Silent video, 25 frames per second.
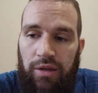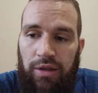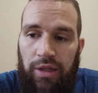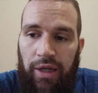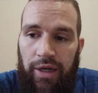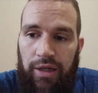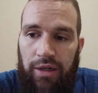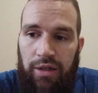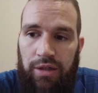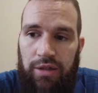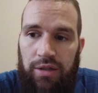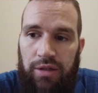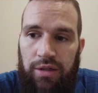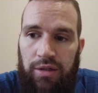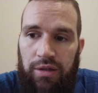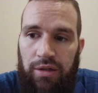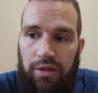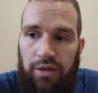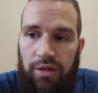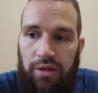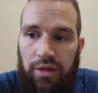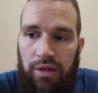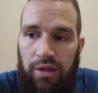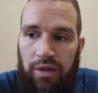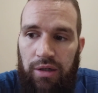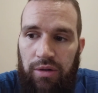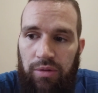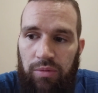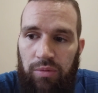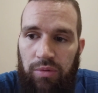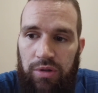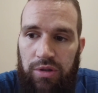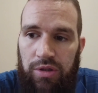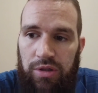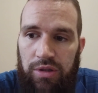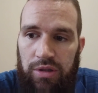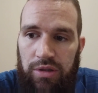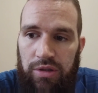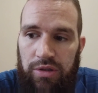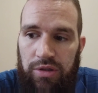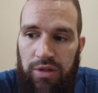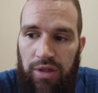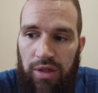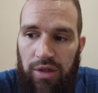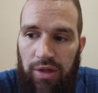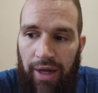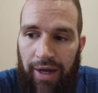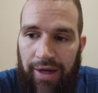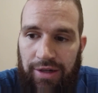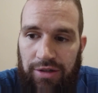the light, which is
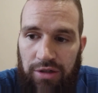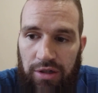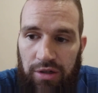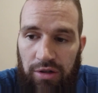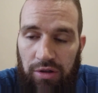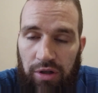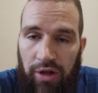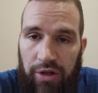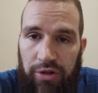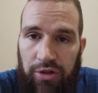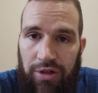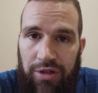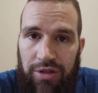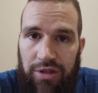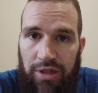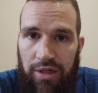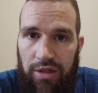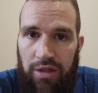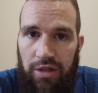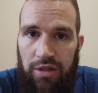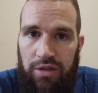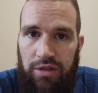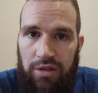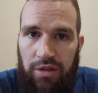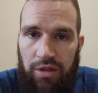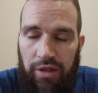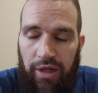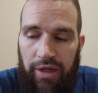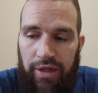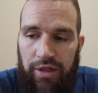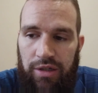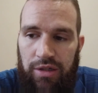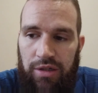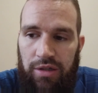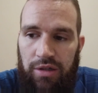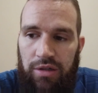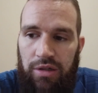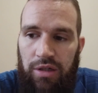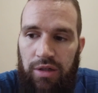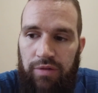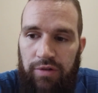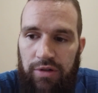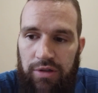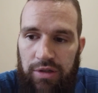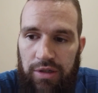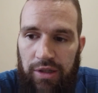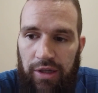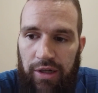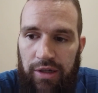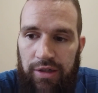asking Allah to send us the light, give
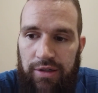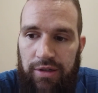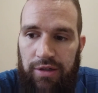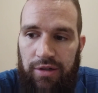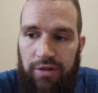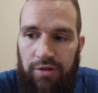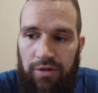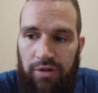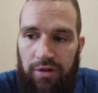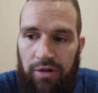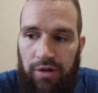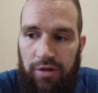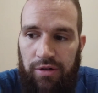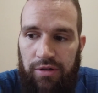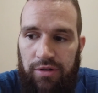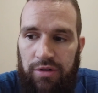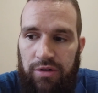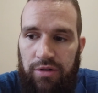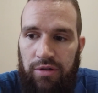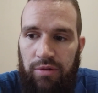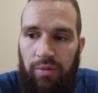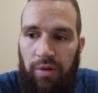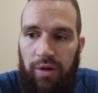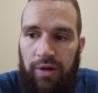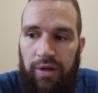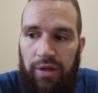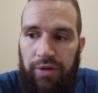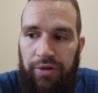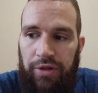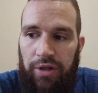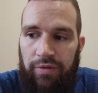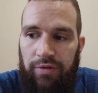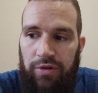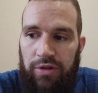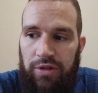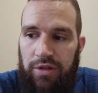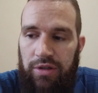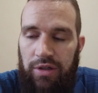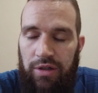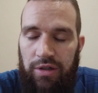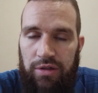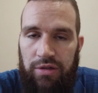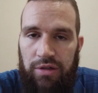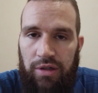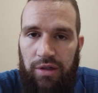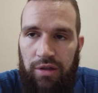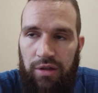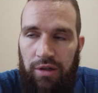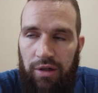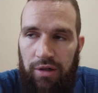us light in our hearts, give us
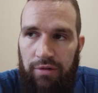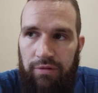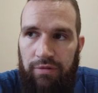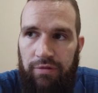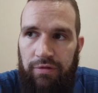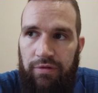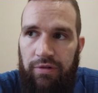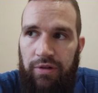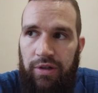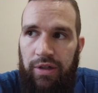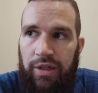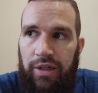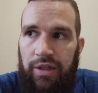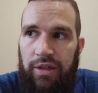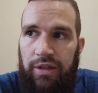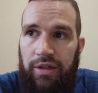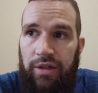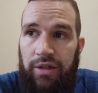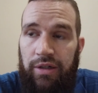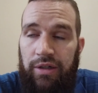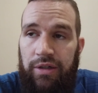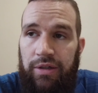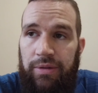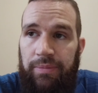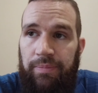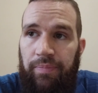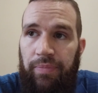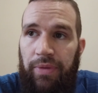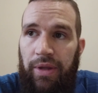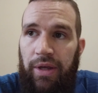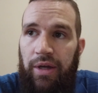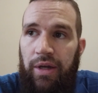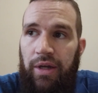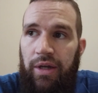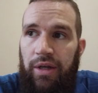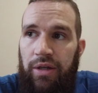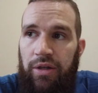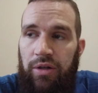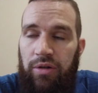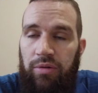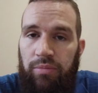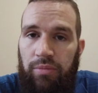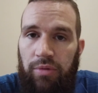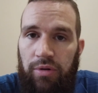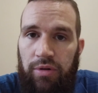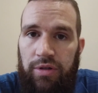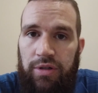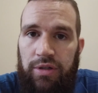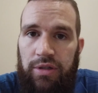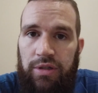things like love and
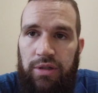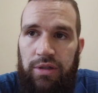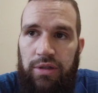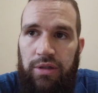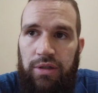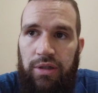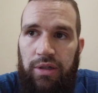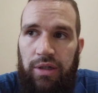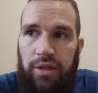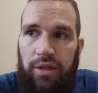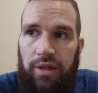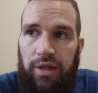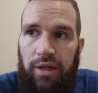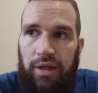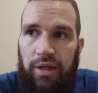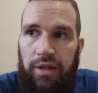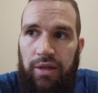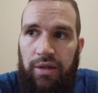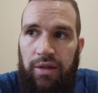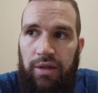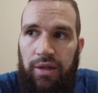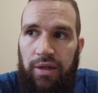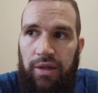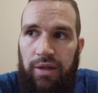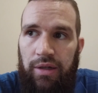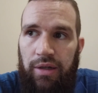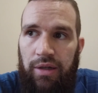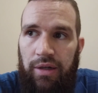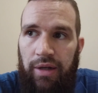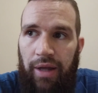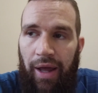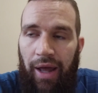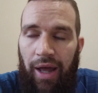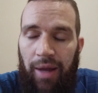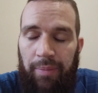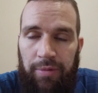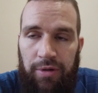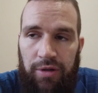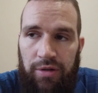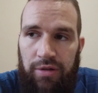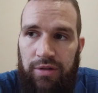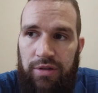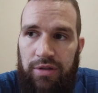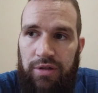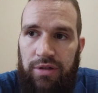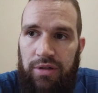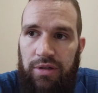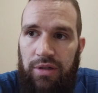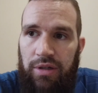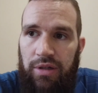mercy and
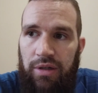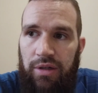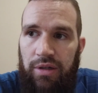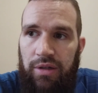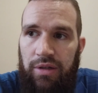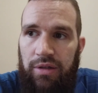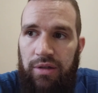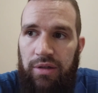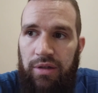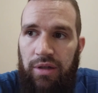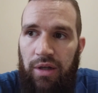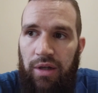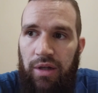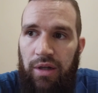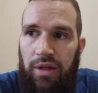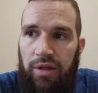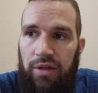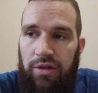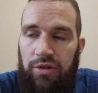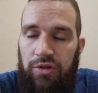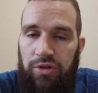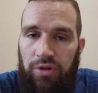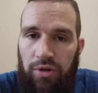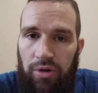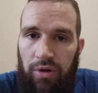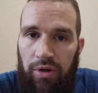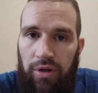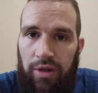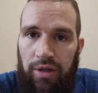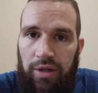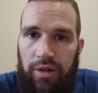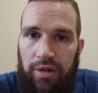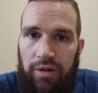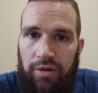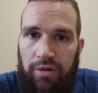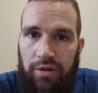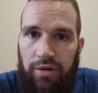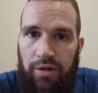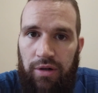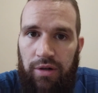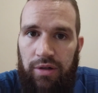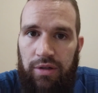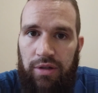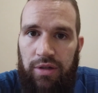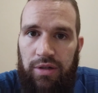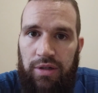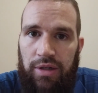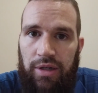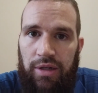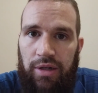happiness and joy in our
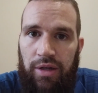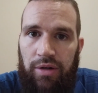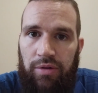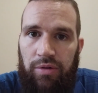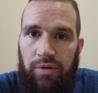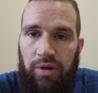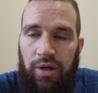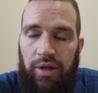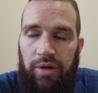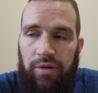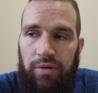hearts, and